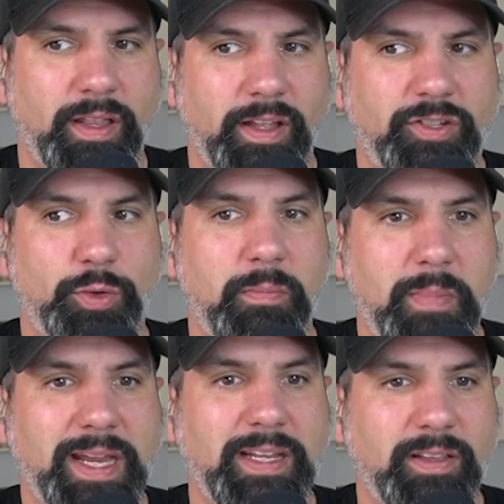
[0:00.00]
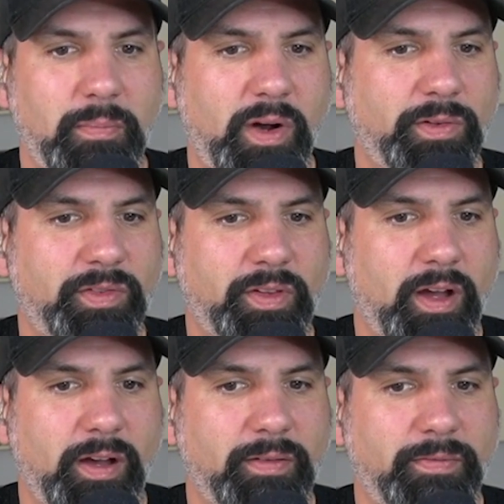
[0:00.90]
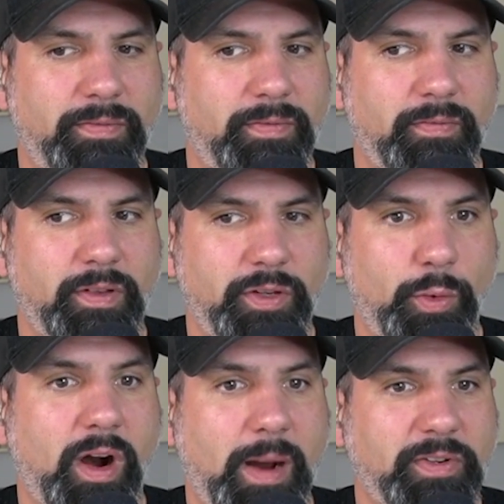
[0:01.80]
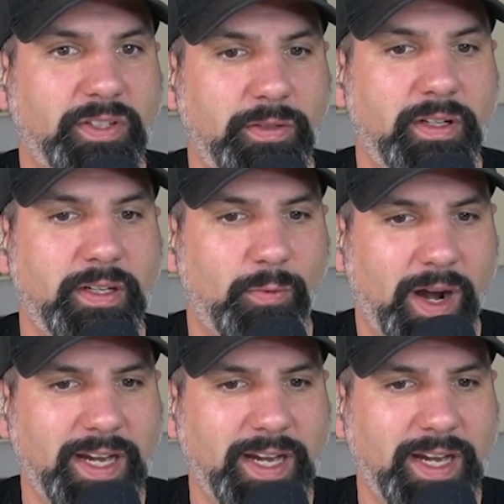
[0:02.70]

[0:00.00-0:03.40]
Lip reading: that you're making the most of your opportunity right